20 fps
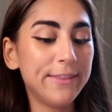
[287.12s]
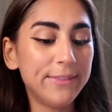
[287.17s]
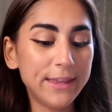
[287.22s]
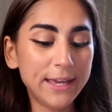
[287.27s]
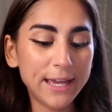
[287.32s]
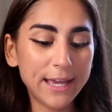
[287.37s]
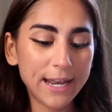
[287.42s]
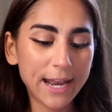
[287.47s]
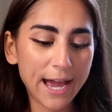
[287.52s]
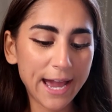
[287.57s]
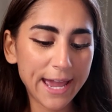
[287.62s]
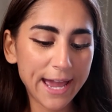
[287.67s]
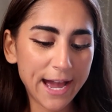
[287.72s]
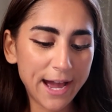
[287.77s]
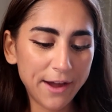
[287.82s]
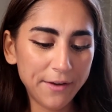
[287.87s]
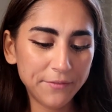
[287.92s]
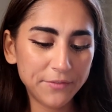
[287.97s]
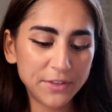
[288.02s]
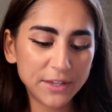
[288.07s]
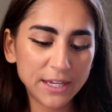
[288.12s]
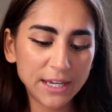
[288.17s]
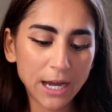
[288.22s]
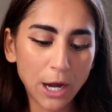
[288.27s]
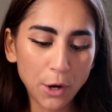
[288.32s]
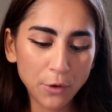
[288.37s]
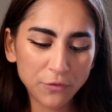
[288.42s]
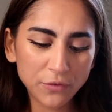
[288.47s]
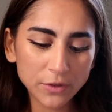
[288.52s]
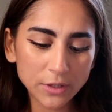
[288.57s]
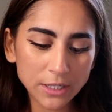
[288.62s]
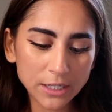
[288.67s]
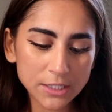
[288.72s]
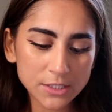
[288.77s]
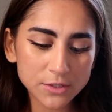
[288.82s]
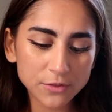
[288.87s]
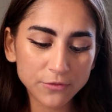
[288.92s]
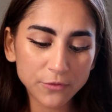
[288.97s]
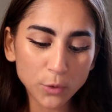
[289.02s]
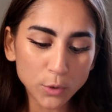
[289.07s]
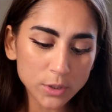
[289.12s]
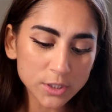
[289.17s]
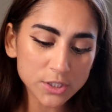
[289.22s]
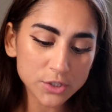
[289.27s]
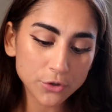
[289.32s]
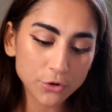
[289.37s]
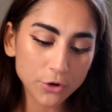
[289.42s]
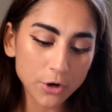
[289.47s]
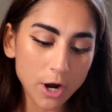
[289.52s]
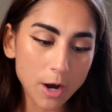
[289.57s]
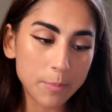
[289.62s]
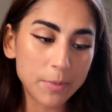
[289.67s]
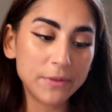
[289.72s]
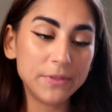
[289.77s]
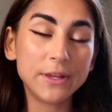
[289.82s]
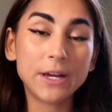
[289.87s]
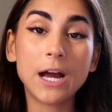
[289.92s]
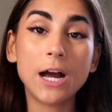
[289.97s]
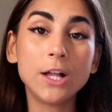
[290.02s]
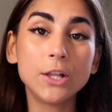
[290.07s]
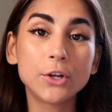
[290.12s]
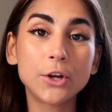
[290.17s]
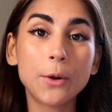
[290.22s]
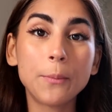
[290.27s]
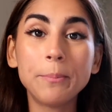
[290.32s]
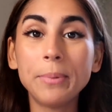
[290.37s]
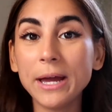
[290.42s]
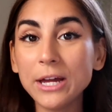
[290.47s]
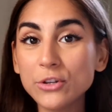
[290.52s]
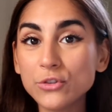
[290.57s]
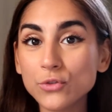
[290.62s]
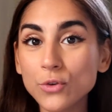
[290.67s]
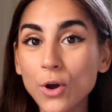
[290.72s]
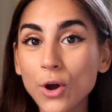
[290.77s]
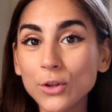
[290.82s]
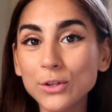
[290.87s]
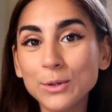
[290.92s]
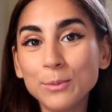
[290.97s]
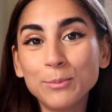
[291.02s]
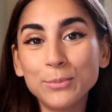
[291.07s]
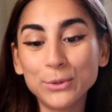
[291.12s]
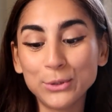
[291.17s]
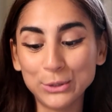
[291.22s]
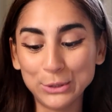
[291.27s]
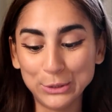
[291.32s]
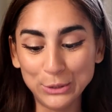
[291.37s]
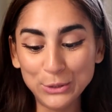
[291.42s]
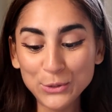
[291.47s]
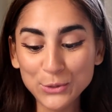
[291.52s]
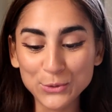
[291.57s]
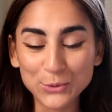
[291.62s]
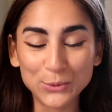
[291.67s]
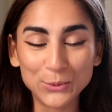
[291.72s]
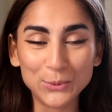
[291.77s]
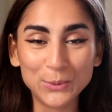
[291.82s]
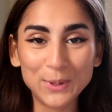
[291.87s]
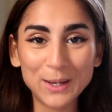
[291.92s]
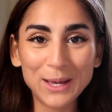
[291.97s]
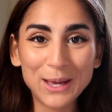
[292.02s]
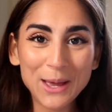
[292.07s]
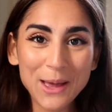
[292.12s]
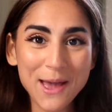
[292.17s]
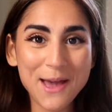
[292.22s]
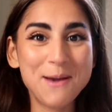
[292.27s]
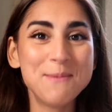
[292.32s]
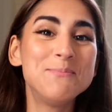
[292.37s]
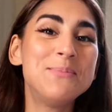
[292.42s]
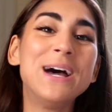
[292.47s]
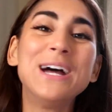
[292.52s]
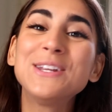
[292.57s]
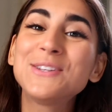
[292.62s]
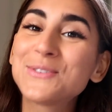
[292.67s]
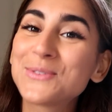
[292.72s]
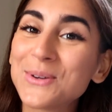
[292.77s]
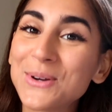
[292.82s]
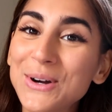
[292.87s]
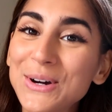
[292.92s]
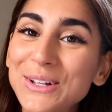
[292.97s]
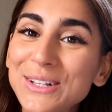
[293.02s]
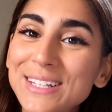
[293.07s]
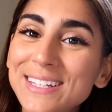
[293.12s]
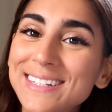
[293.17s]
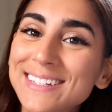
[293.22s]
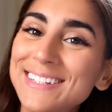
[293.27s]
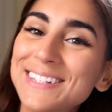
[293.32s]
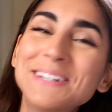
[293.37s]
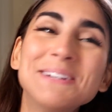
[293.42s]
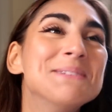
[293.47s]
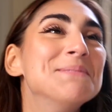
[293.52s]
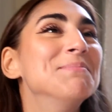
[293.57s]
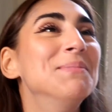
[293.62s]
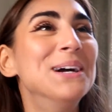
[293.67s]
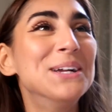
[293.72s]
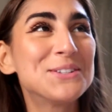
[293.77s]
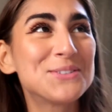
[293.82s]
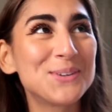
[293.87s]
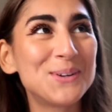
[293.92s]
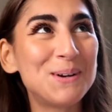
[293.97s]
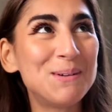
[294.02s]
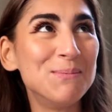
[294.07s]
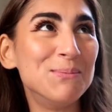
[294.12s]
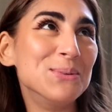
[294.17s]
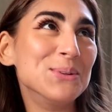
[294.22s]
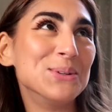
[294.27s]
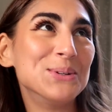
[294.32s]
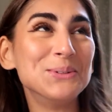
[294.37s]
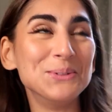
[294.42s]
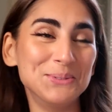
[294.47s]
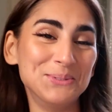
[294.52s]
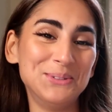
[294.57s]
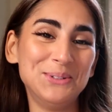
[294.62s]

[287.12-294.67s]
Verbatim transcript: and then I have the Alpha Lux Force Crop in the color Petrol Blue. Petrol. Petrol Blue.